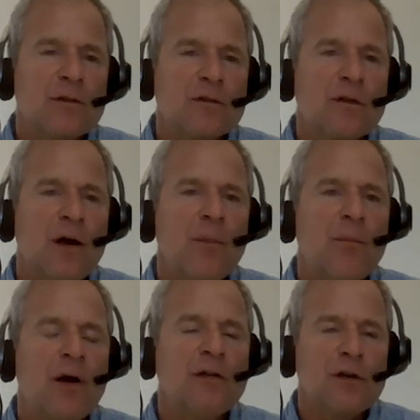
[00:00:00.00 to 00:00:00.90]

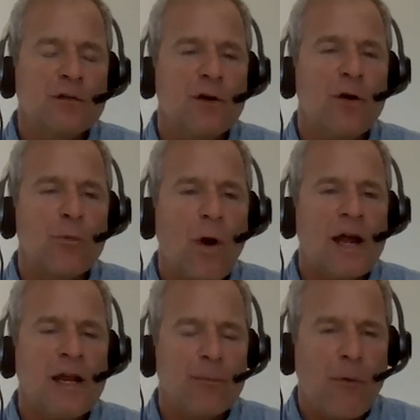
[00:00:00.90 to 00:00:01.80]
some additional
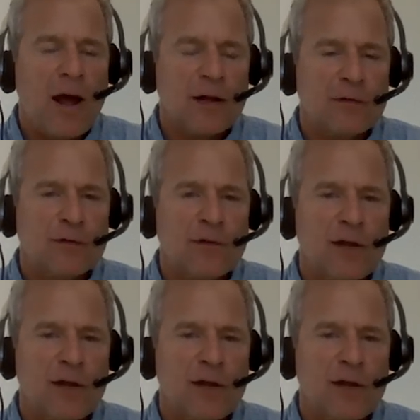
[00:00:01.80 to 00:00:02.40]
writing practice